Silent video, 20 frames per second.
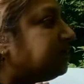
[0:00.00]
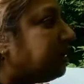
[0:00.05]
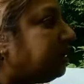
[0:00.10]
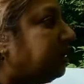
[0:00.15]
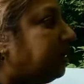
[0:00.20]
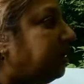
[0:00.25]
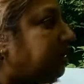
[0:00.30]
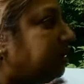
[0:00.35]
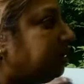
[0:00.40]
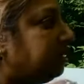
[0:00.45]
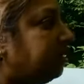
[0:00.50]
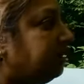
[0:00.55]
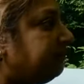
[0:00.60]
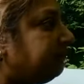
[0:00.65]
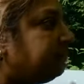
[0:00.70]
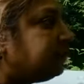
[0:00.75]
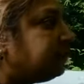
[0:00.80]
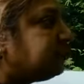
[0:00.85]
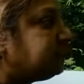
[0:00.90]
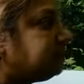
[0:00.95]
hurt, they
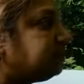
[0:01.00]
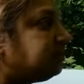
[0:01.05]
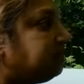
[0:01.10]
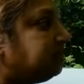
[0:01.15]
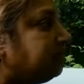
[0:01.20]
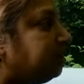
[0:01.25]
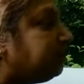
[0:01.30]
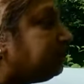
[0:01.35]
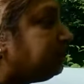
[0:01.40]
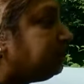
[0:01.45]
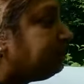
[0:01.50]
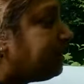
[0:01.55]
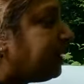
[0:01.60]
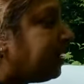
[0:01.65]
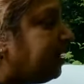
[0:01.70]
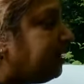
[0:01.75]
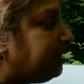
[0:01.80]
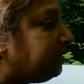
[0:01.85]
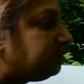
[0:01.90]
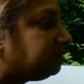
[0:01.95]
went and stood by
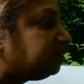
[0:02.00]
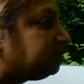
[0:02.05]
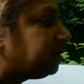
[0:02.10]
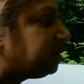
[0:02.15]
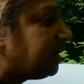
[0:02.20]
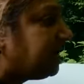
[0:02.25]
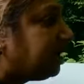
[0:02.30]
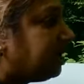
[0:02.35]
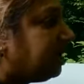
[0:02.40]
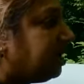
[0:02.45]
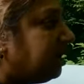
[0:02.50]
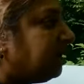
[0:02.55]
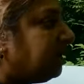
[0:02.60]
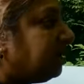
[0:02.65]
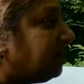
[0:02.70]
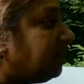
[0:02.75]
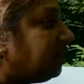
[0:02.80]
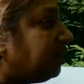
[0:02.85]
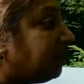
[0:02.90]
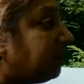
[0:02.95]
it. So they
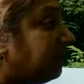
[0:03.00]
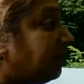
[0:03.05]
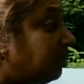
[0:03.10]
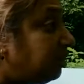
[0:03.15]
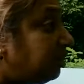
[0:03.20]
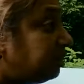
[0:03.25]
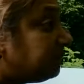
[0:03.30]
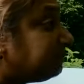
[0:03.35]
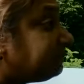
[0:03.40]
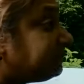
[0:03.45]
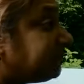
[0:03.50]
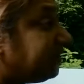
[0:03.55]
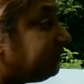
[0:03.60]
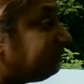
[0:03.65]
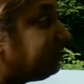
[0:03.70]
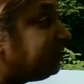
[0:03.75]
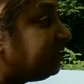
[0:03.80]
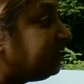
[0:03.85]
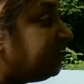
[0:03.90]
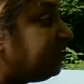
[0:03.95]
hurt themselves
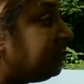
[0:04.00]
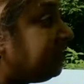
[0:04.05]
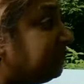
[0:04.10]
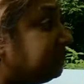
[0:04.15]
and they